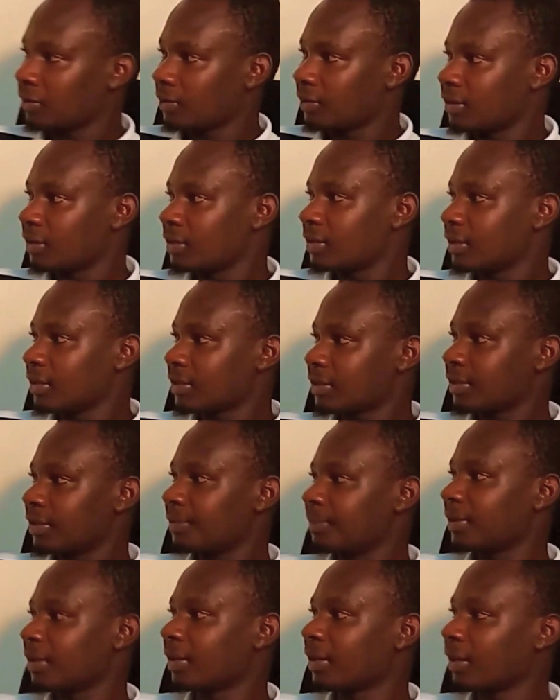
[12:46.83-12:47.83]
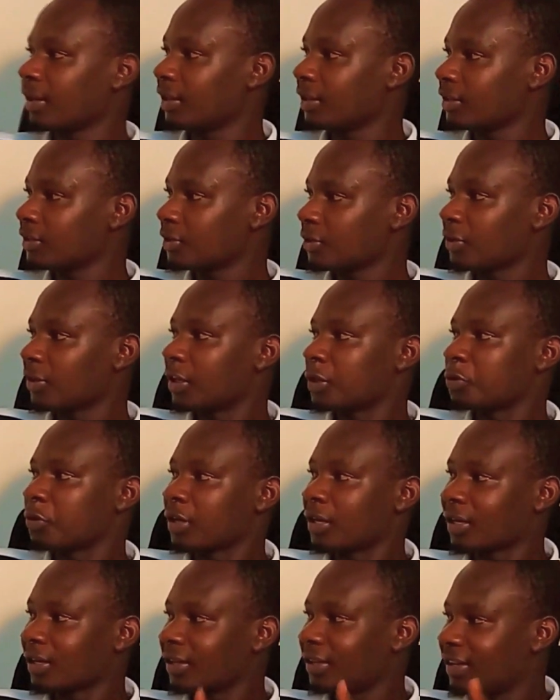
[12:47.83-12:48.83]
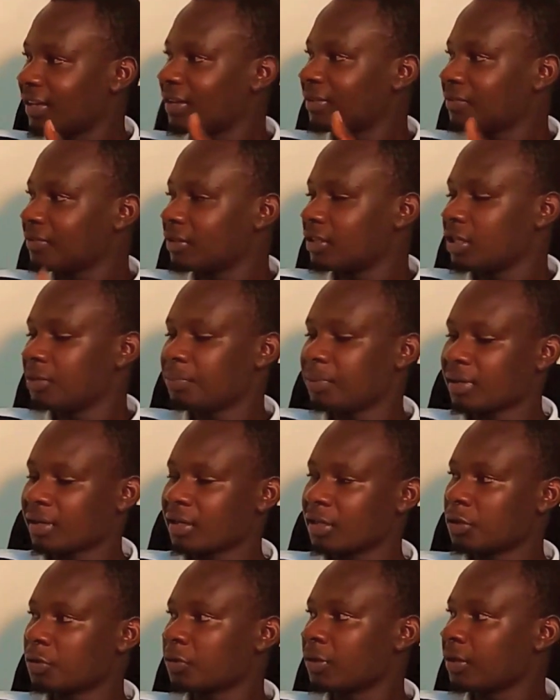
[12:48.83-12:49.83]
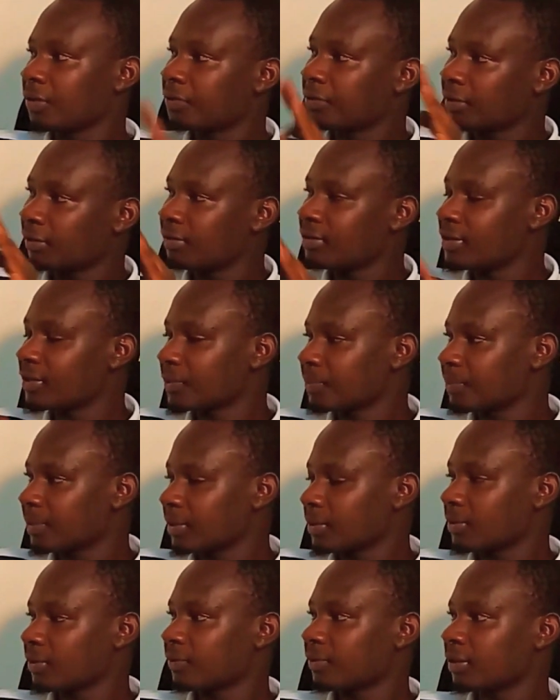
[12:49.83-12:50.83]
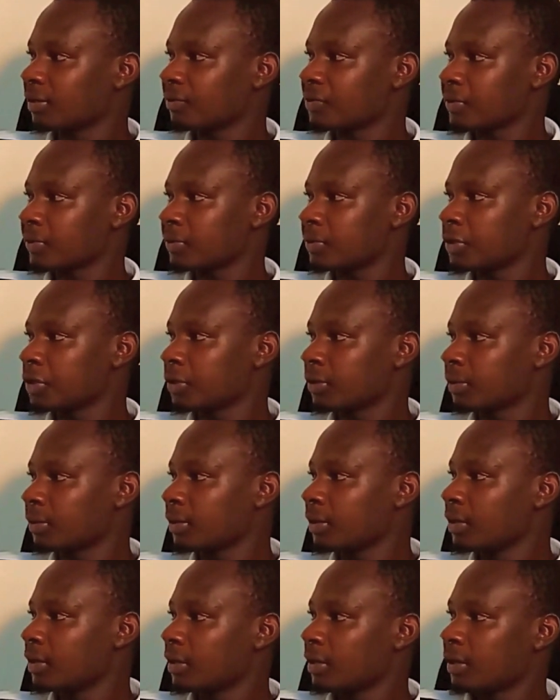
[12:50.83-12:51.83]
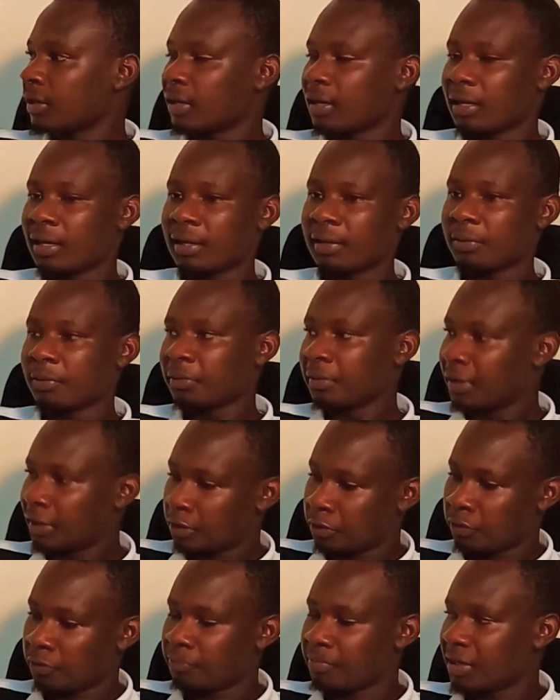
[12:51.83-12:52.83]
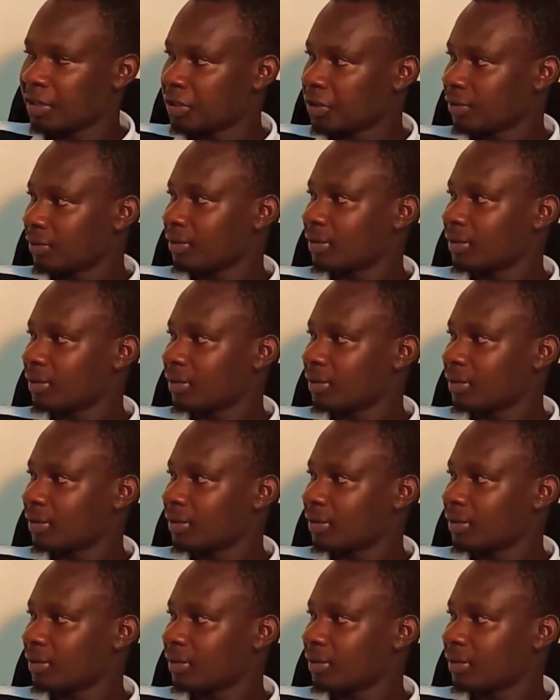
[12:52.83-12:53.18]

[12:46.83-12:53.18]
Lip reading: on this next time again, so that we can delve deeper into the three aspects of the resolution that you mentioned.